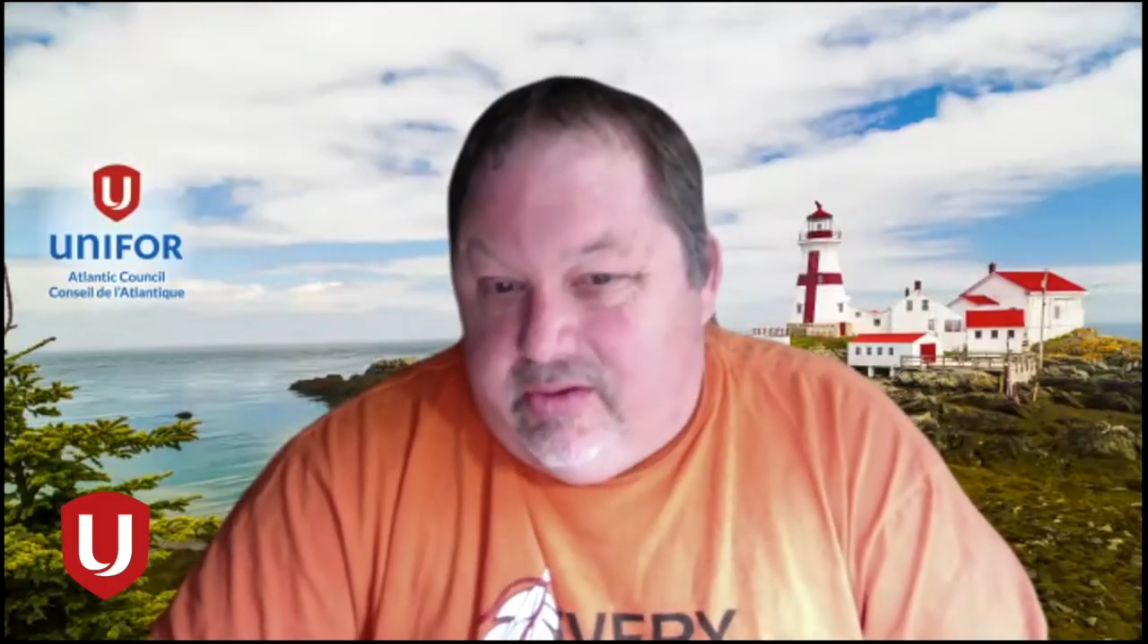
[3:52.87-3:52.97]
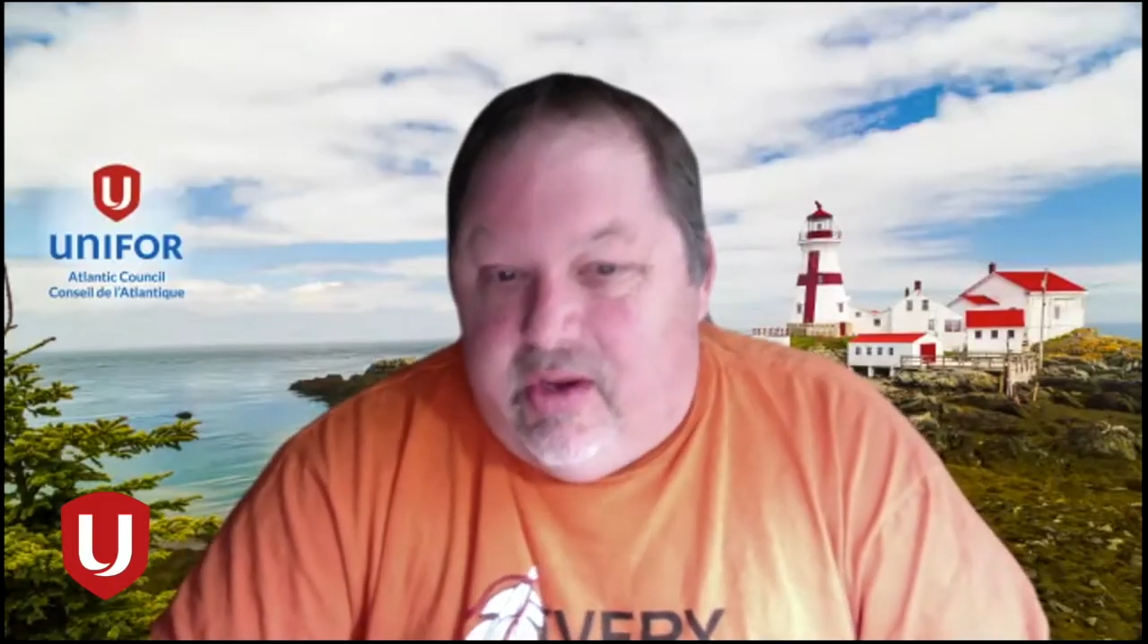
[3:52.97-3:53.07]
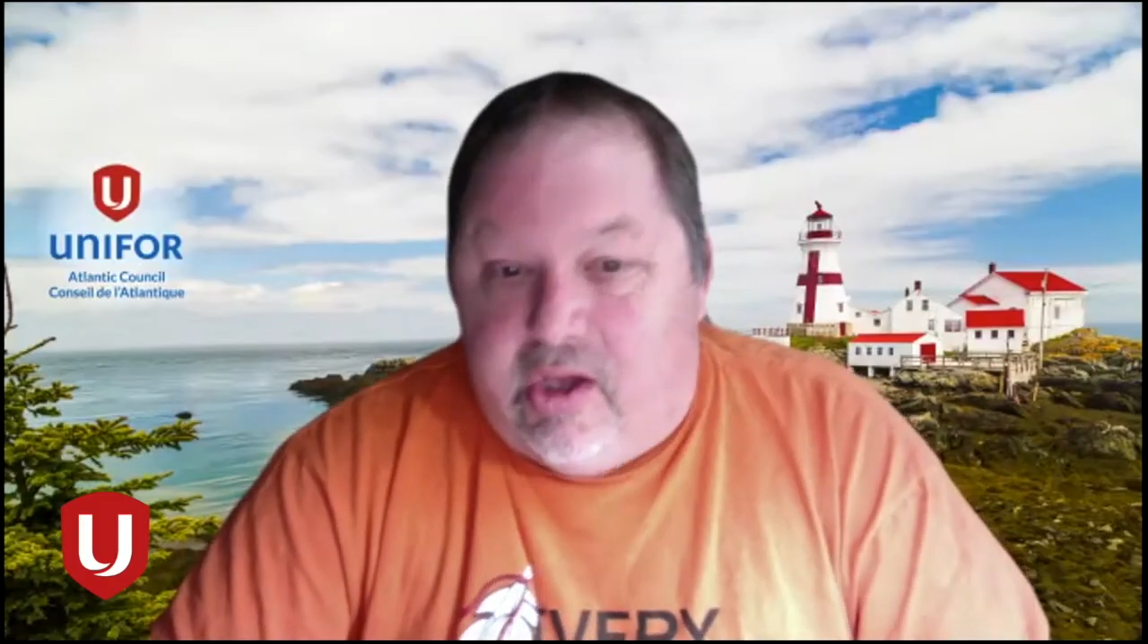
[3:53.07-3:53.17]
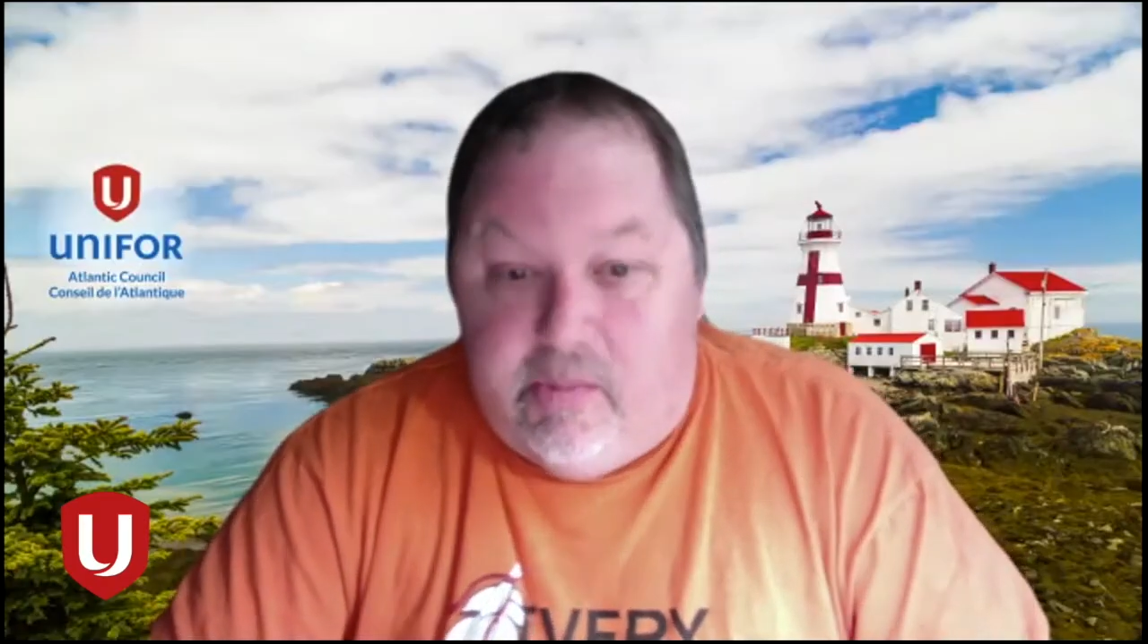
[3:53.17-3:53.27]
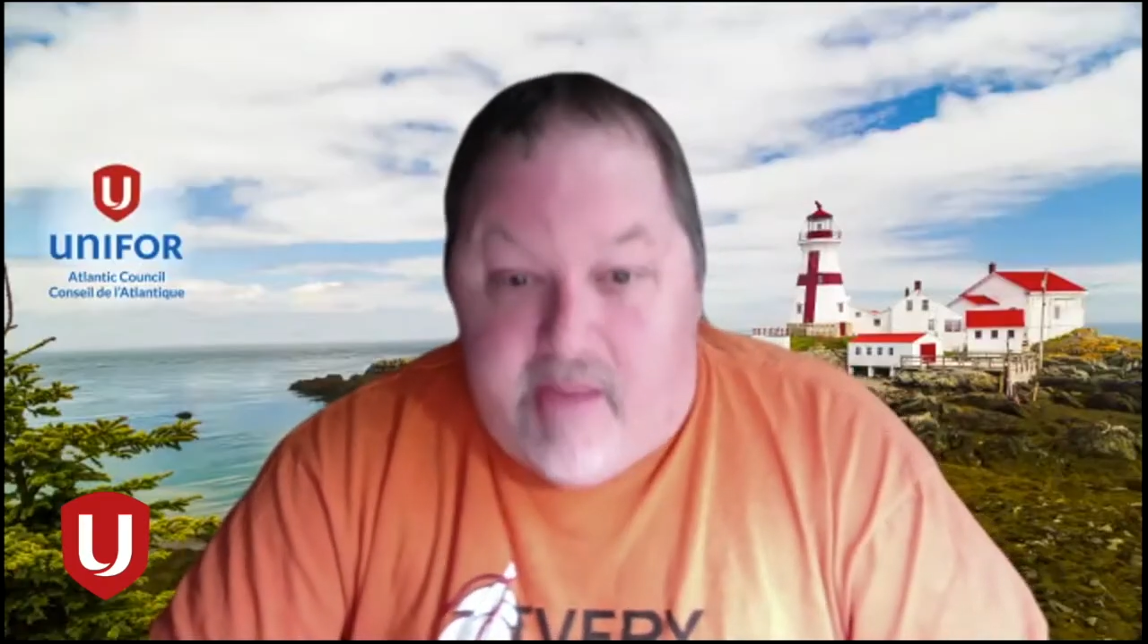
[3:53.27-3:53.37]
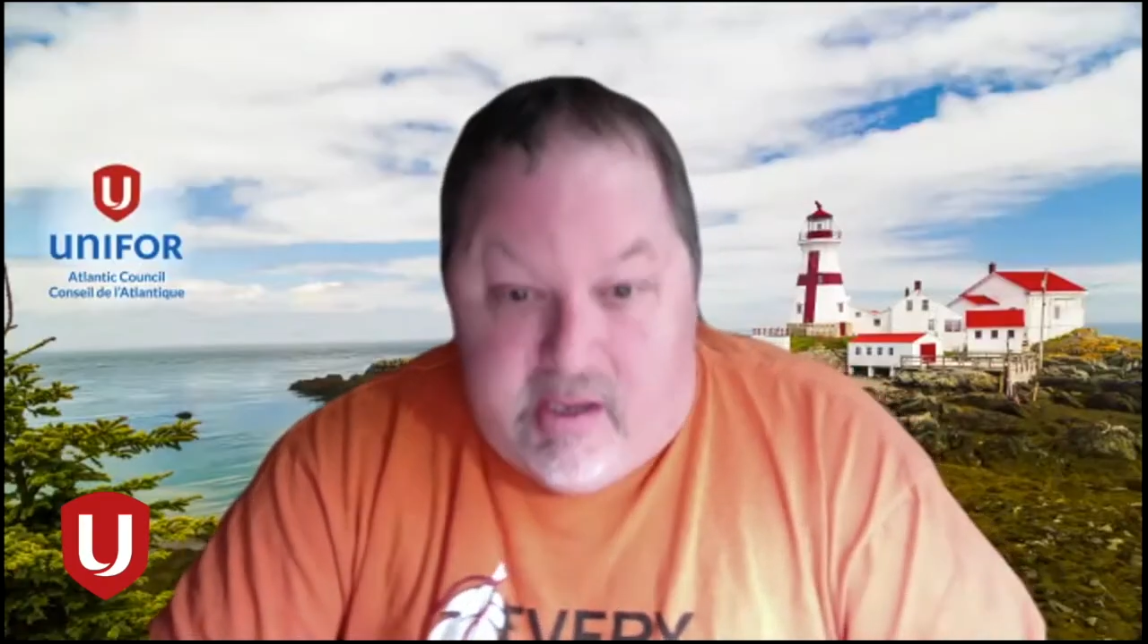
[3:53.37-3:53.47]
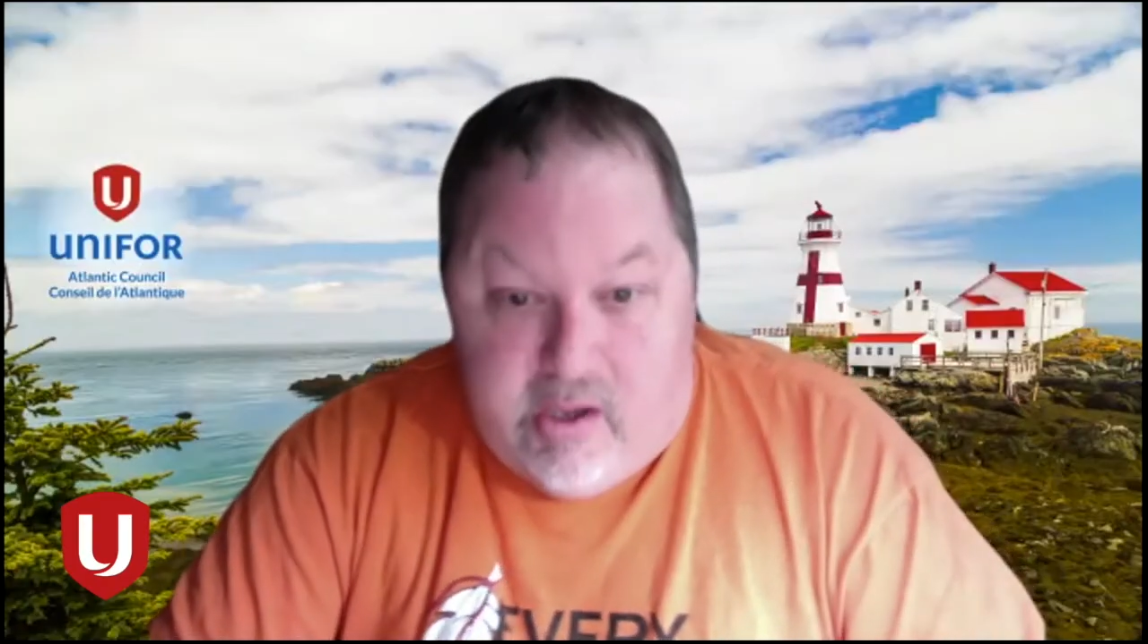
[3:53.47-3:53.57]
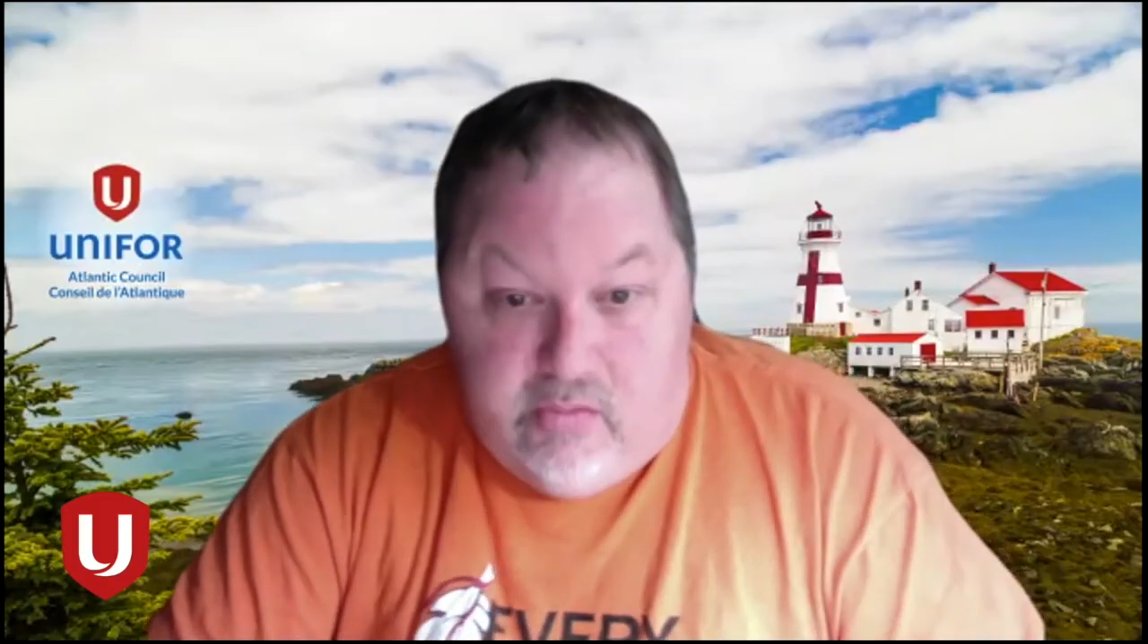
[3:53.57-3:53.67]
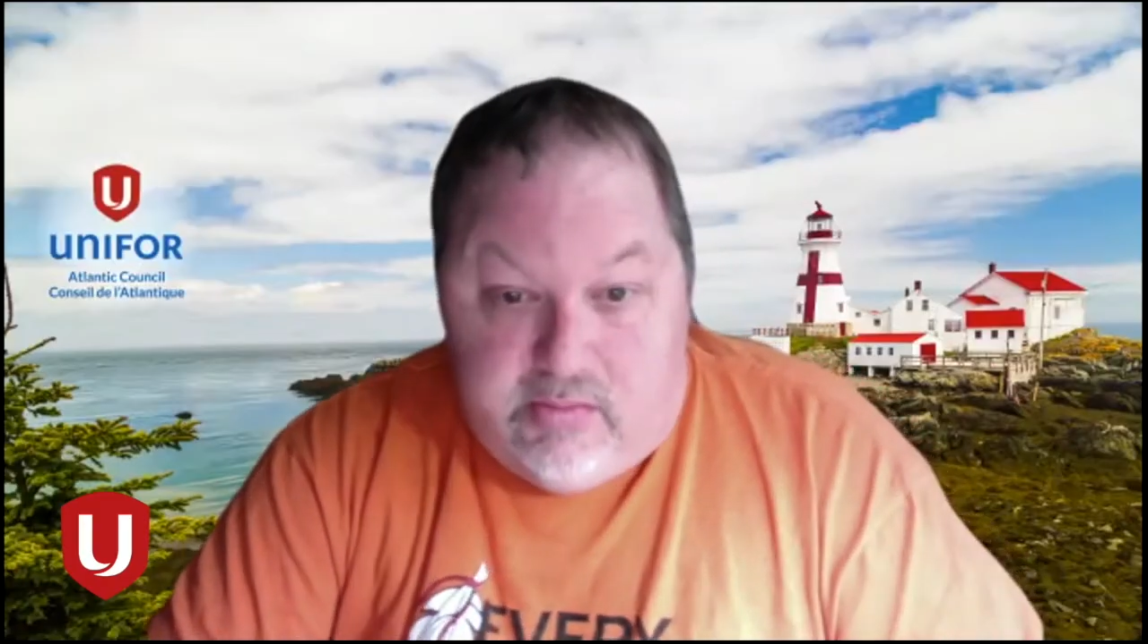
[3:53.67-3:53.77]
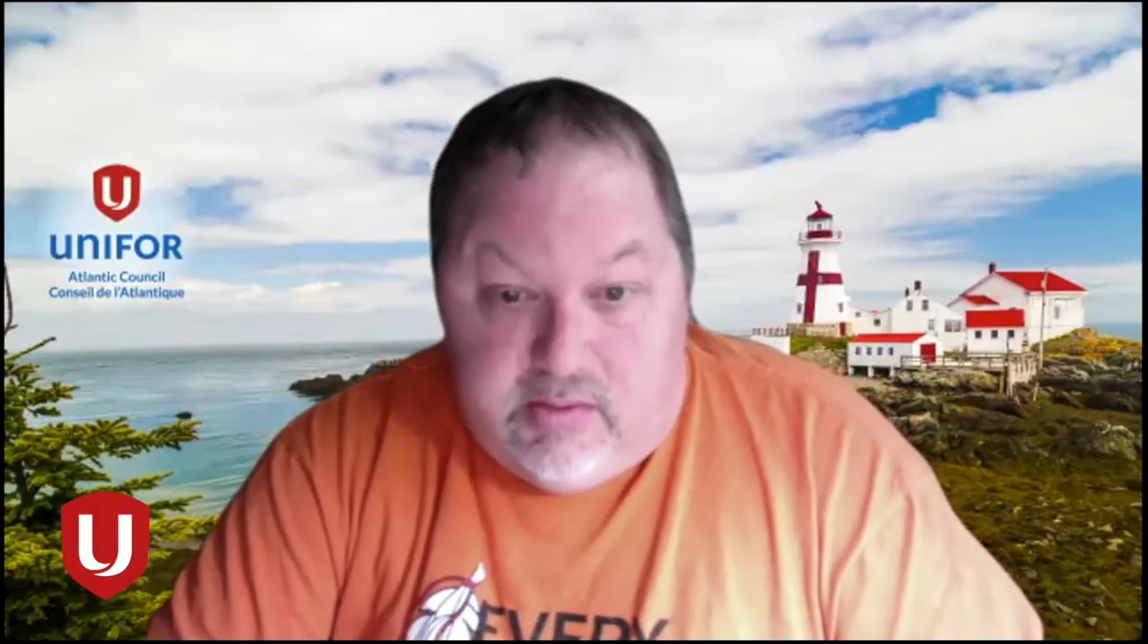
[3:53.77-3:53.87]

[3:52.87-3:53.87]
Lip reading: could not go back out,